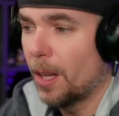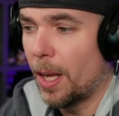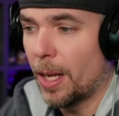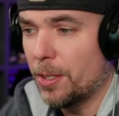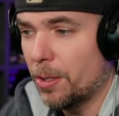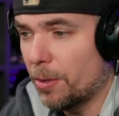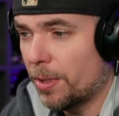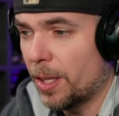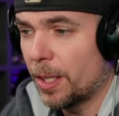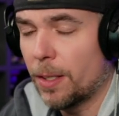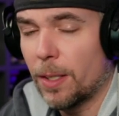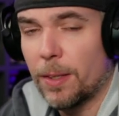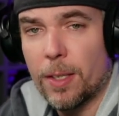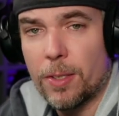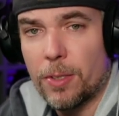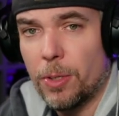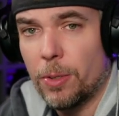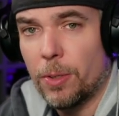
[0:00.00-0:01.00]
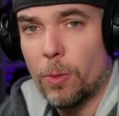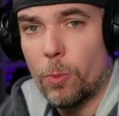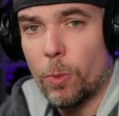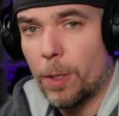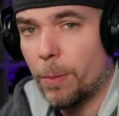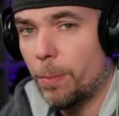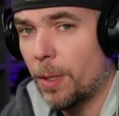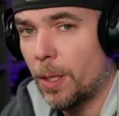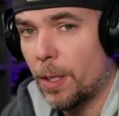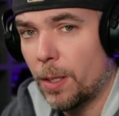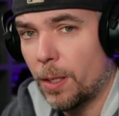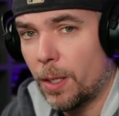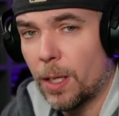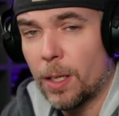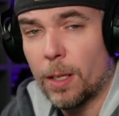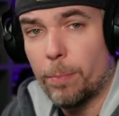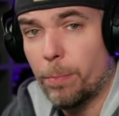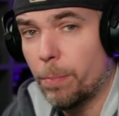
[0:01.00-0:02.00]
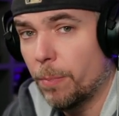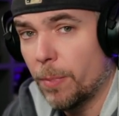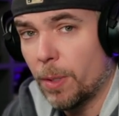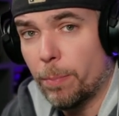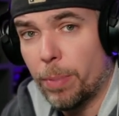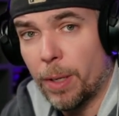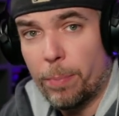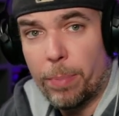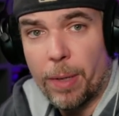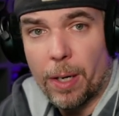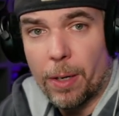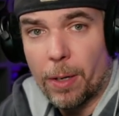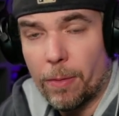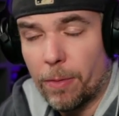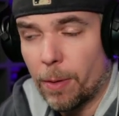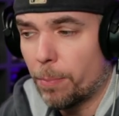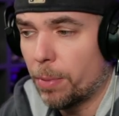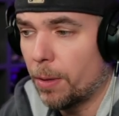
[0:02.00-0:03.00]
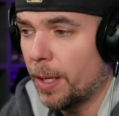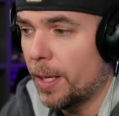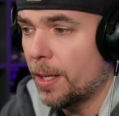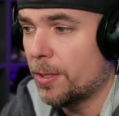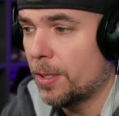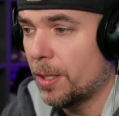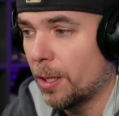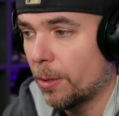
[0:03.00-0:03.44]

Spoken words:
I do think that this unit would have been in a bit better of a place,